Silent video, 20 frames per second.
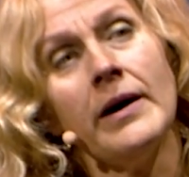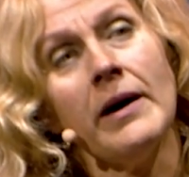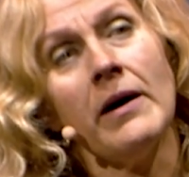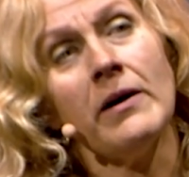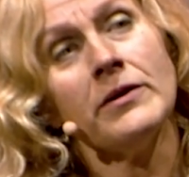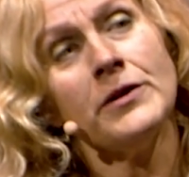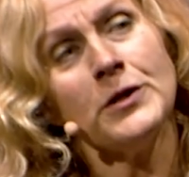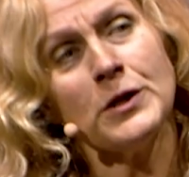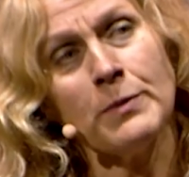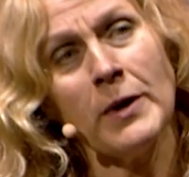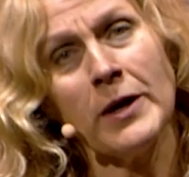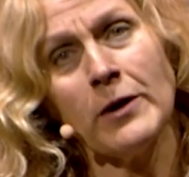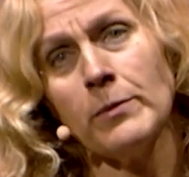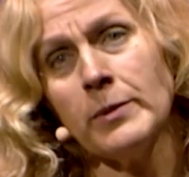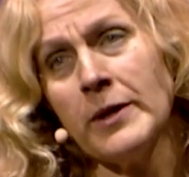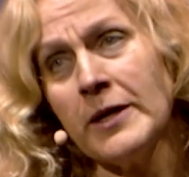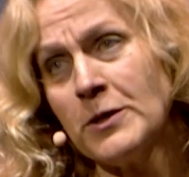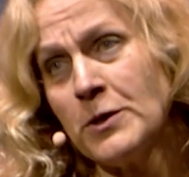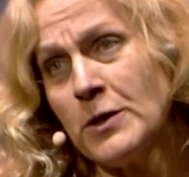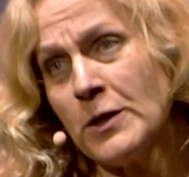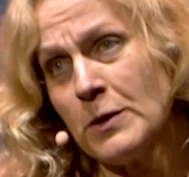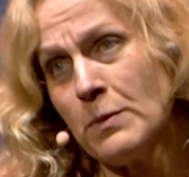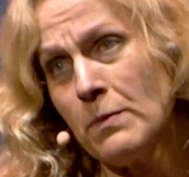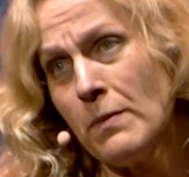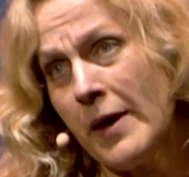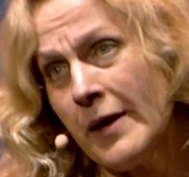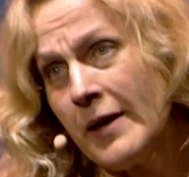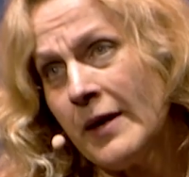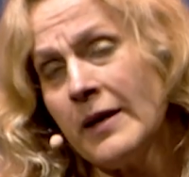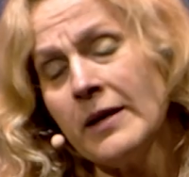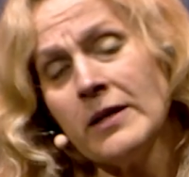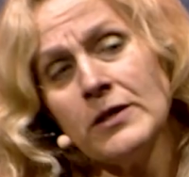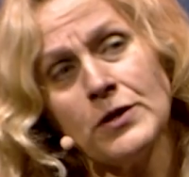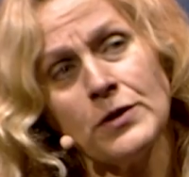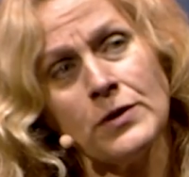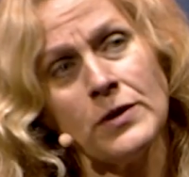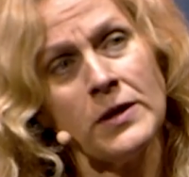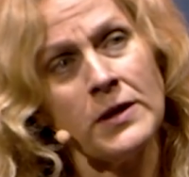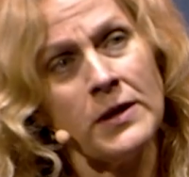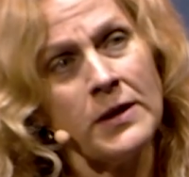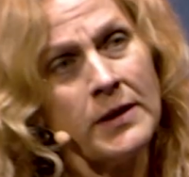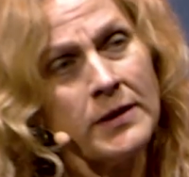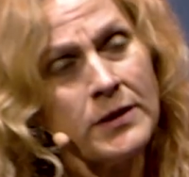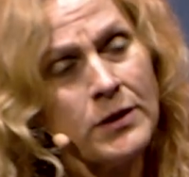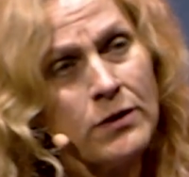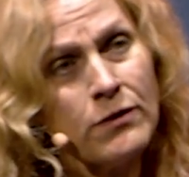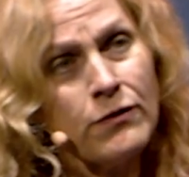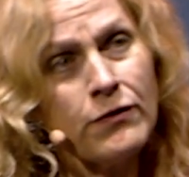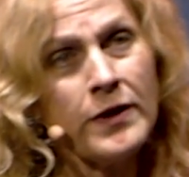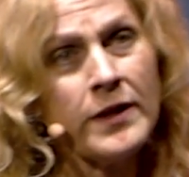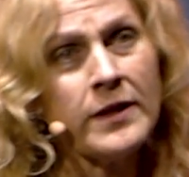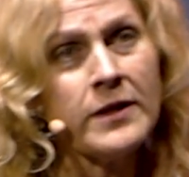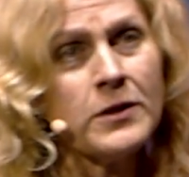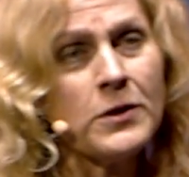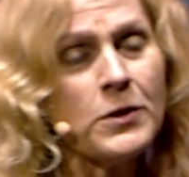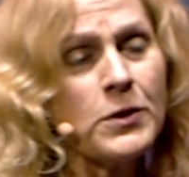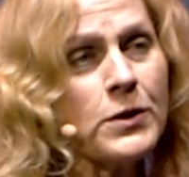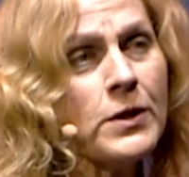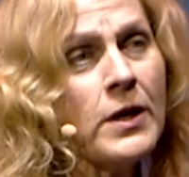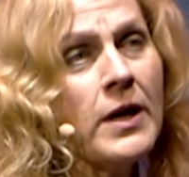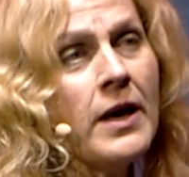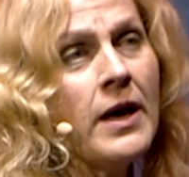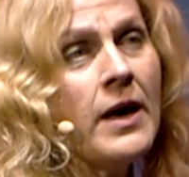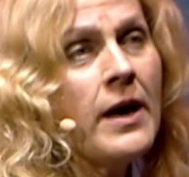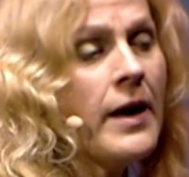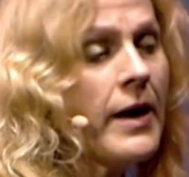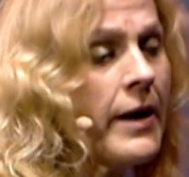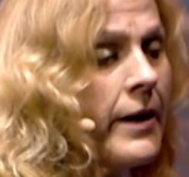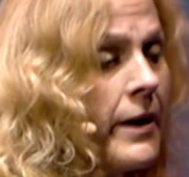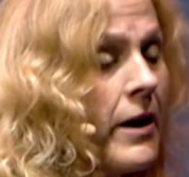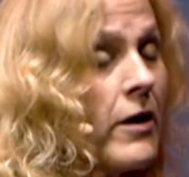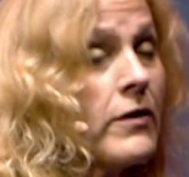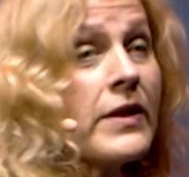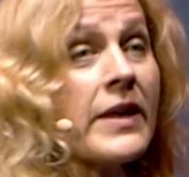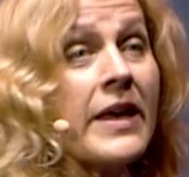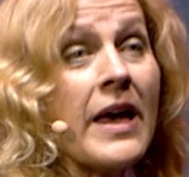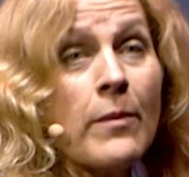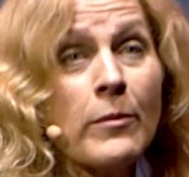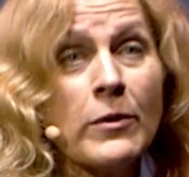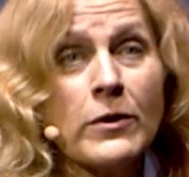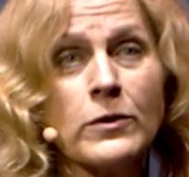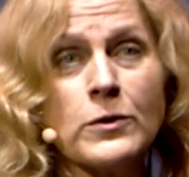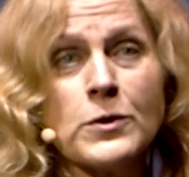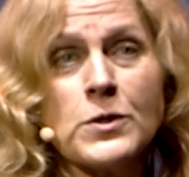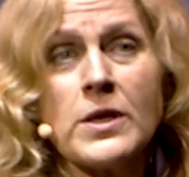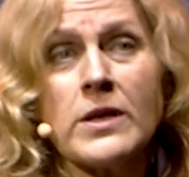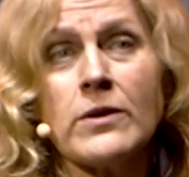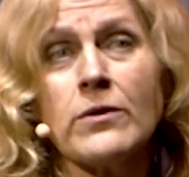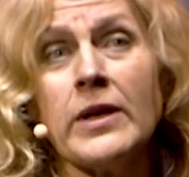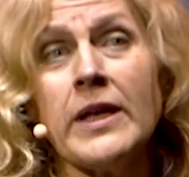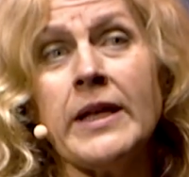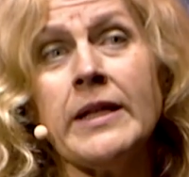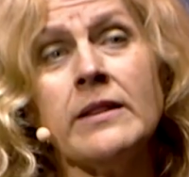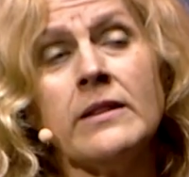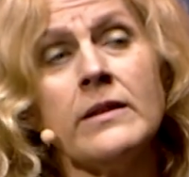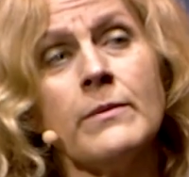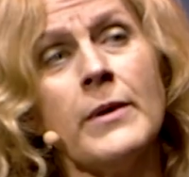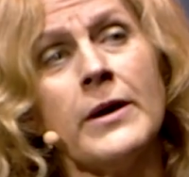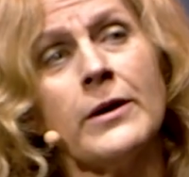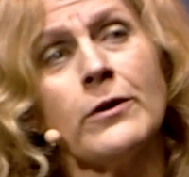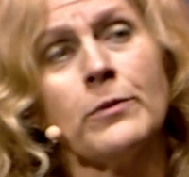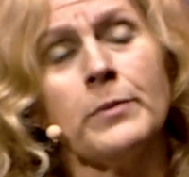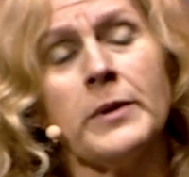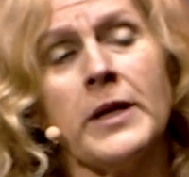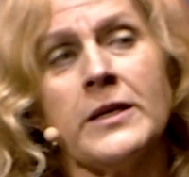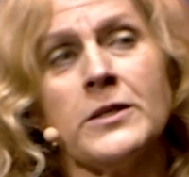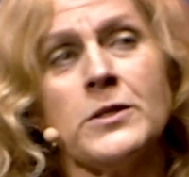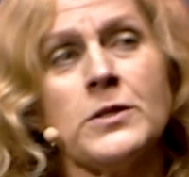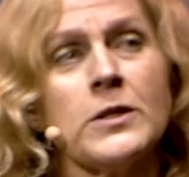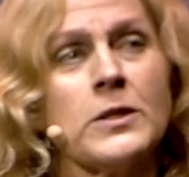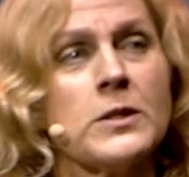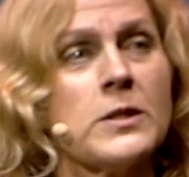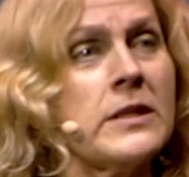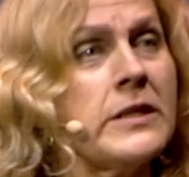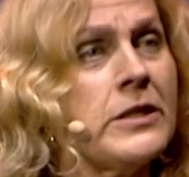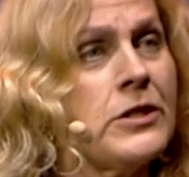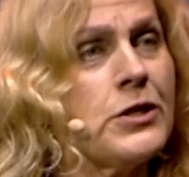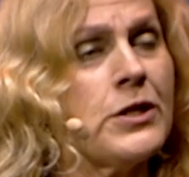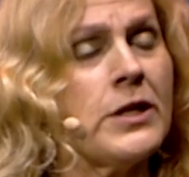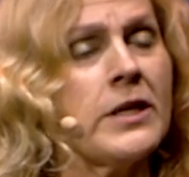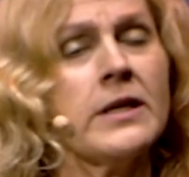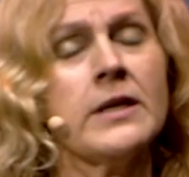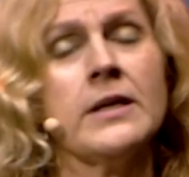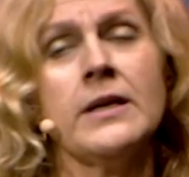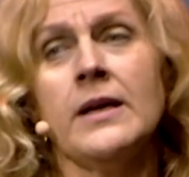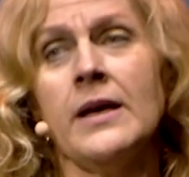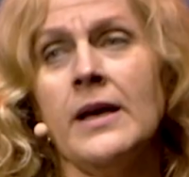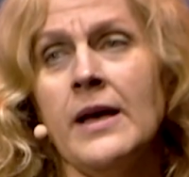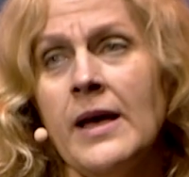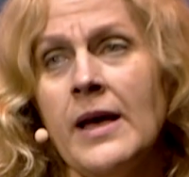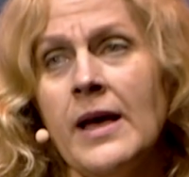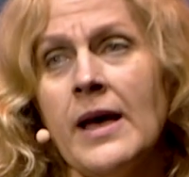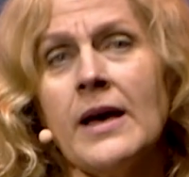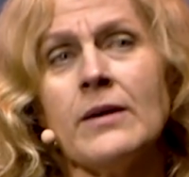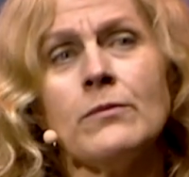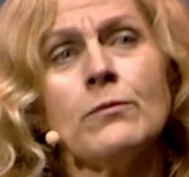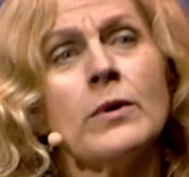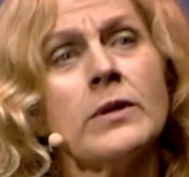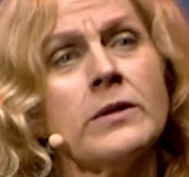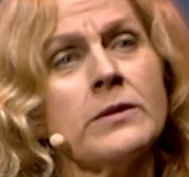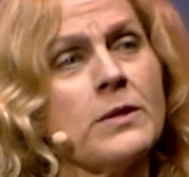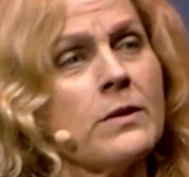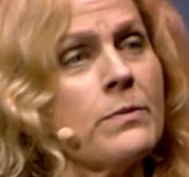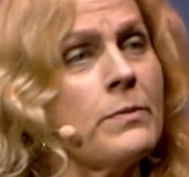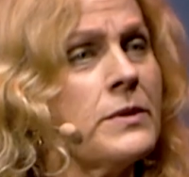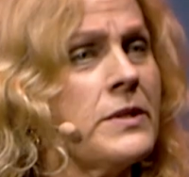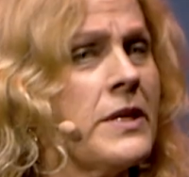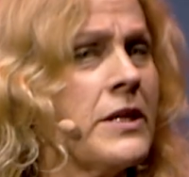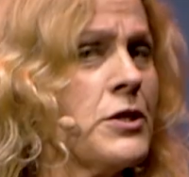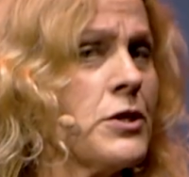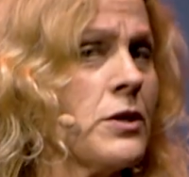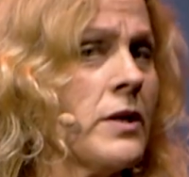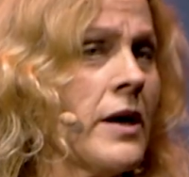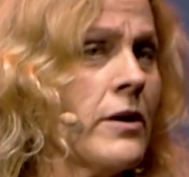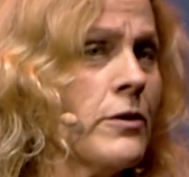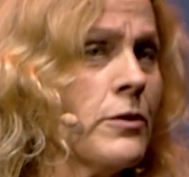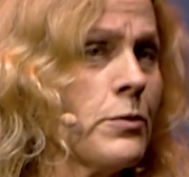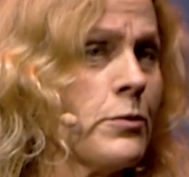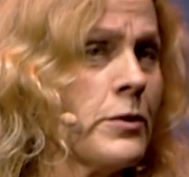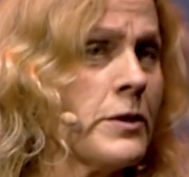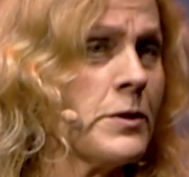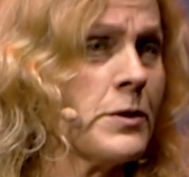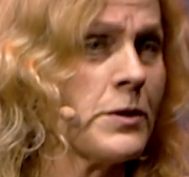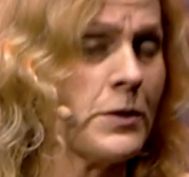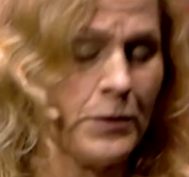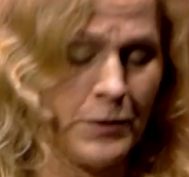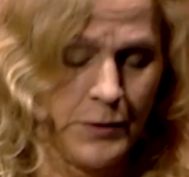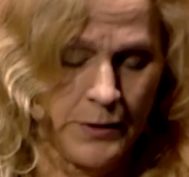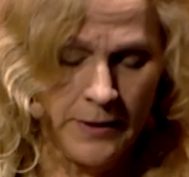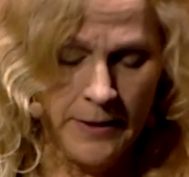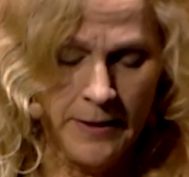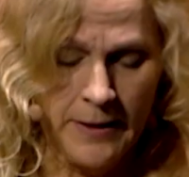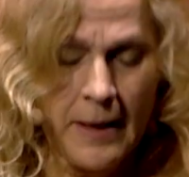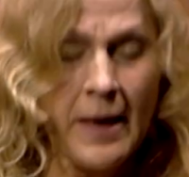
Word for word: Are these microplastics making it to the, to the fetus? Uh, are the chemicals that are in the microplastics leaching? And what is the potential health risks?